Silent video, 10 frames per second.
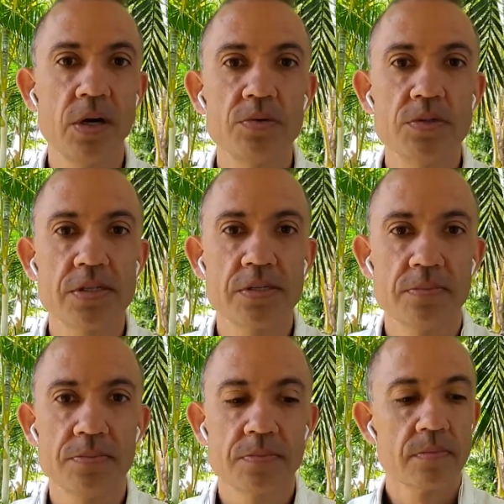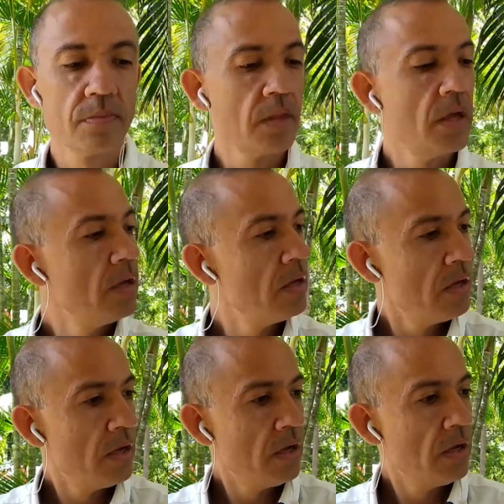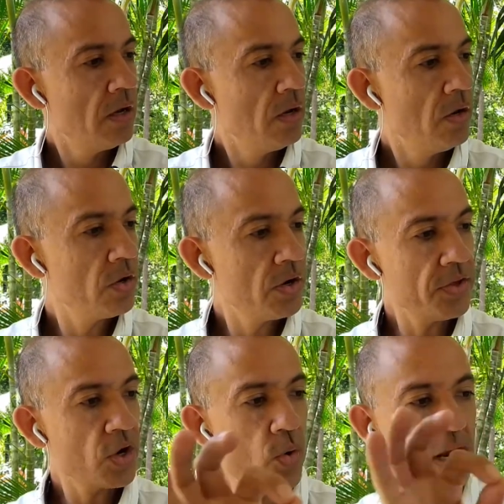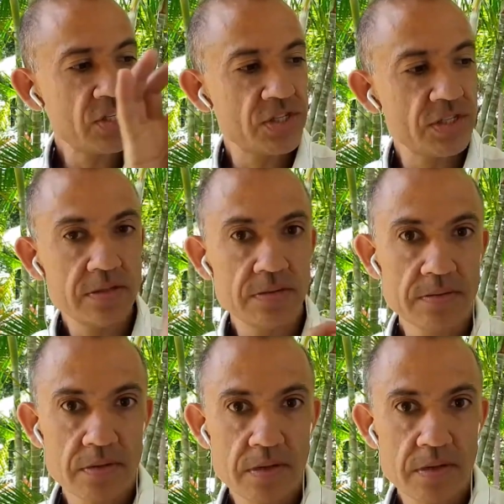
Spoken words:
notes, look at the question,